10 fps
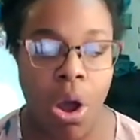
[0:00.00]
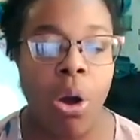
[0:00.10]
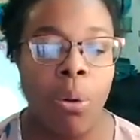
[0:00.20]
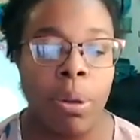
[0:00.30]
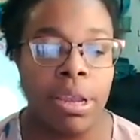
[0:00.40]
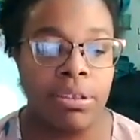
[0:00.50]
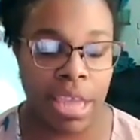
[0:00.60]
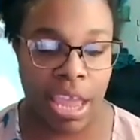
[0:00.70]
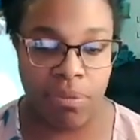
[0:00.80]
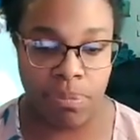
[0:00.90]
always
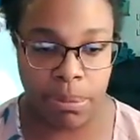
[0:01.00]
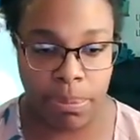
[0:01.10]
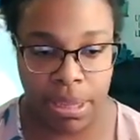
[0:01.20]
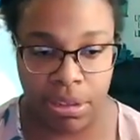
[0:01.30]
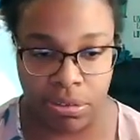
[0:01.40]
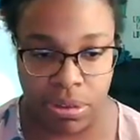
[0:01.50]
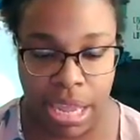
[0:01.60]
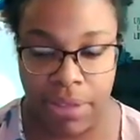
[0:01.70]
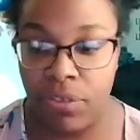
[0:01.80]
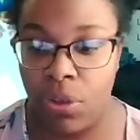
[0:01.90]
gave me peace
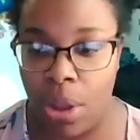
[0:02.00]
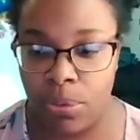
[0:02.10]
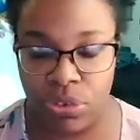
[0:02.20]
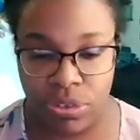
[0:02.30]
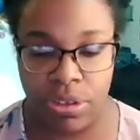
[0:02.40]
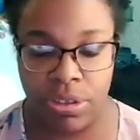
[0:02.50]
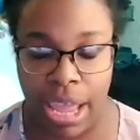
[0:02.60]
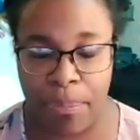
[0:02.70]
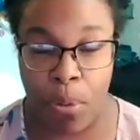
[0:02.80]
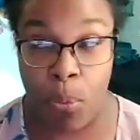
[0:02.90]
and even though i was still
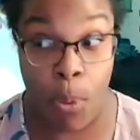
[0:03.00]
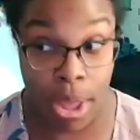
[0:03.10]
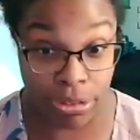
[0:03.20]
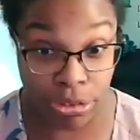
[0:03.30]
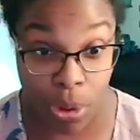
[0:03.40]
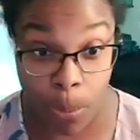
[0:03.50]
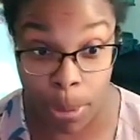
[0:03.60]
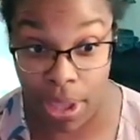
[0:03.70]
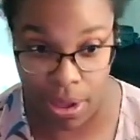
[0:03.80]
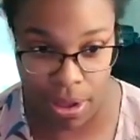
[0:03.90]
like but what's
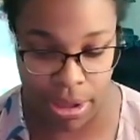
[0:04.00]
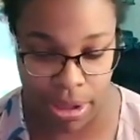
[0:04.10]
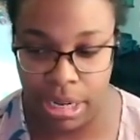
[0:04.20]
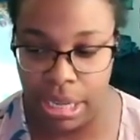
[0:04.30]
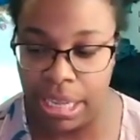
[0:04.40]
going on